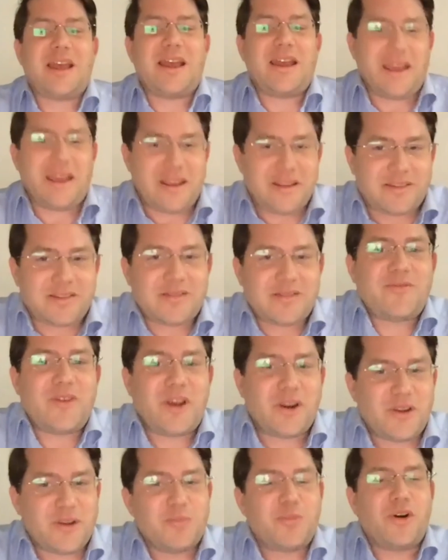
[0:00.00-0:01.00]
It's a very
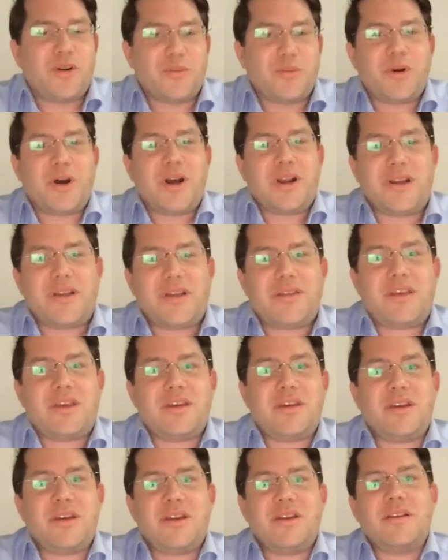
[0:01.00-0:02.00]
important part, I think,
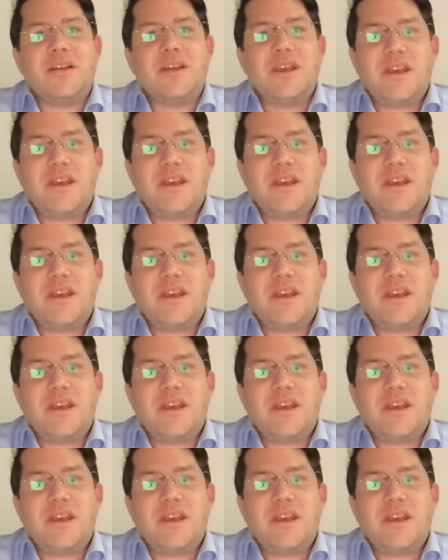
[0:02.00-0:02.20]
and